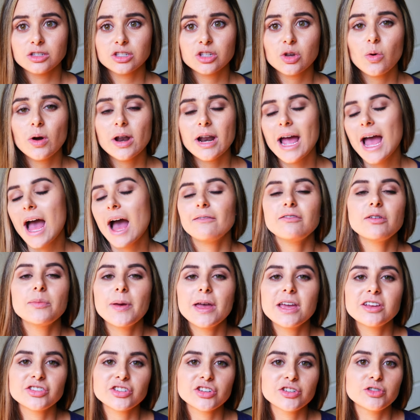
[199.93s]
So when I have a
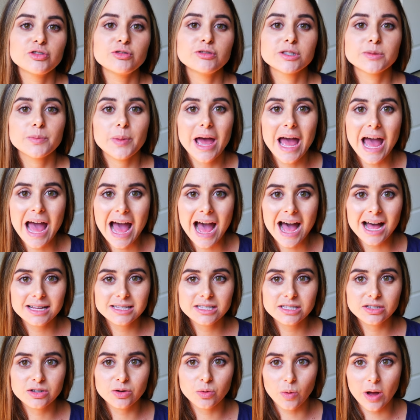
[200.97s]
patient who's
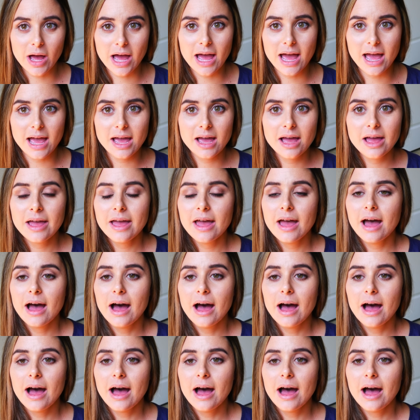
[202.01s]
passed away,